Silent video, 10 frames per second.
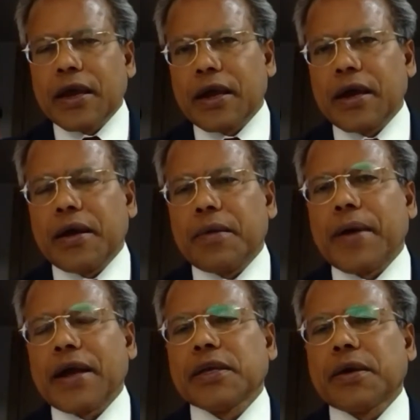uh,
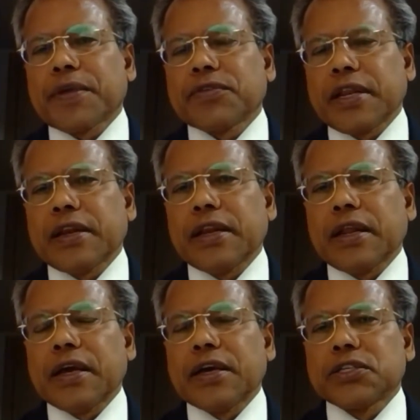by the President
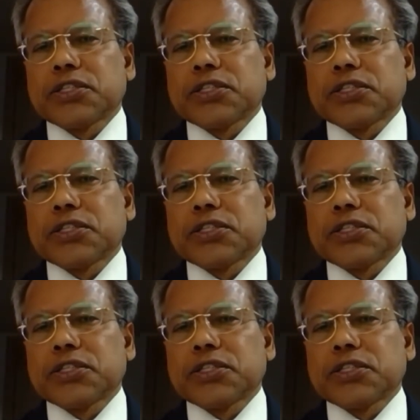uh,